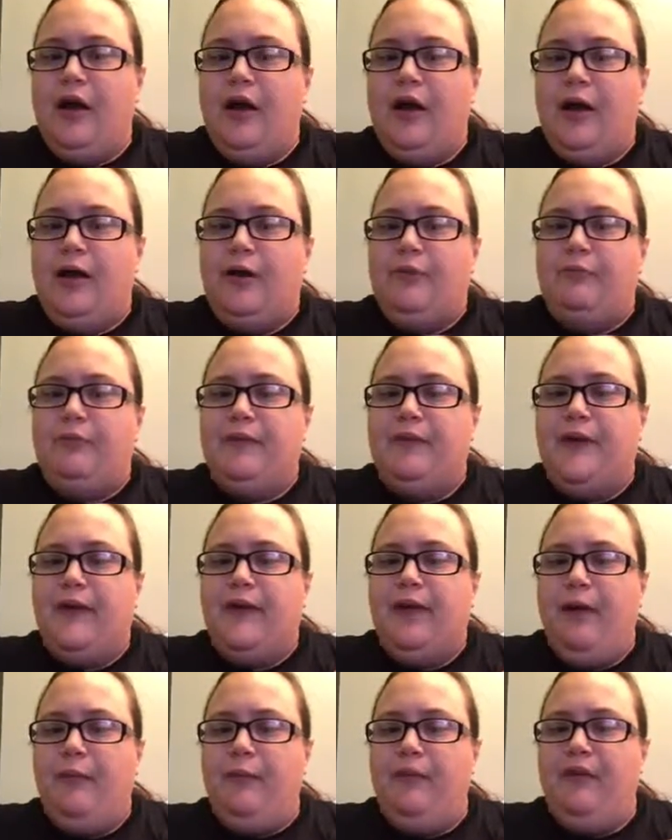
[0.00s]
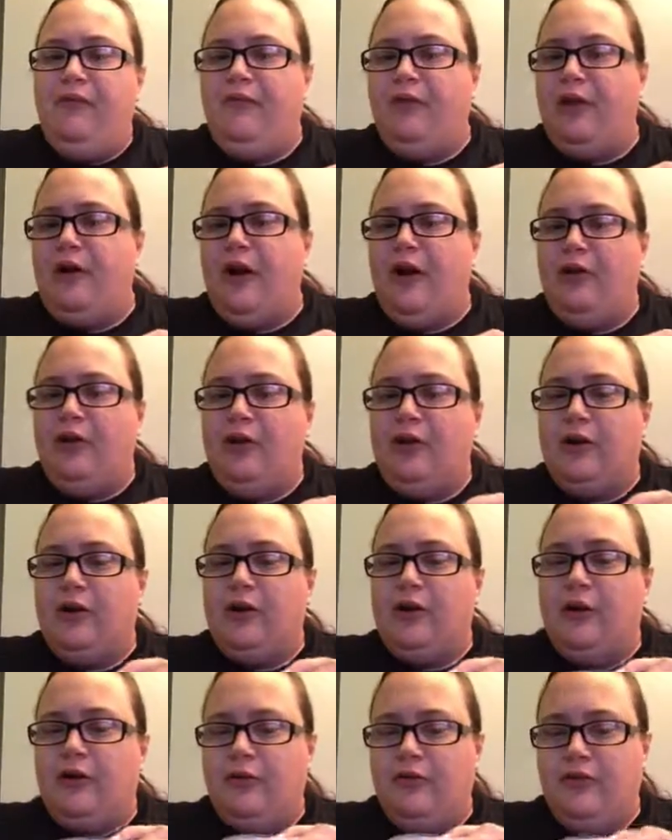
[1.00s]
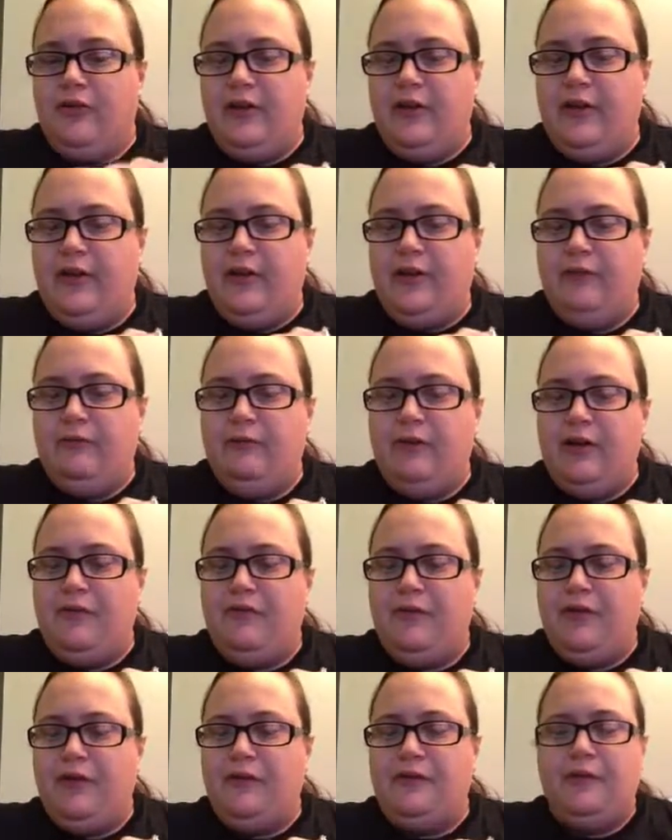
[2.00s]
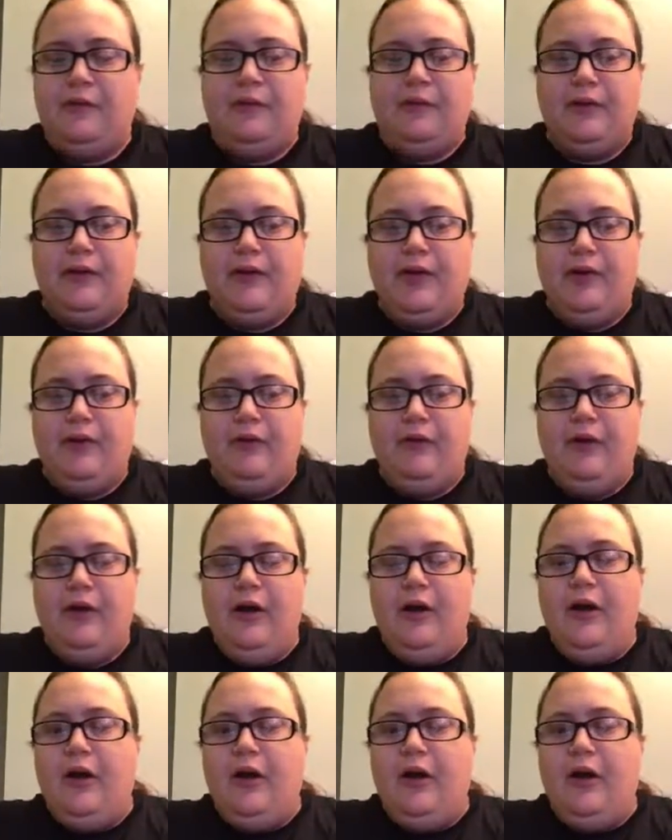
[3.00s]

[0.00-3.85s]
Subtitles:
But they come in different colors and whatever, and they're really cute.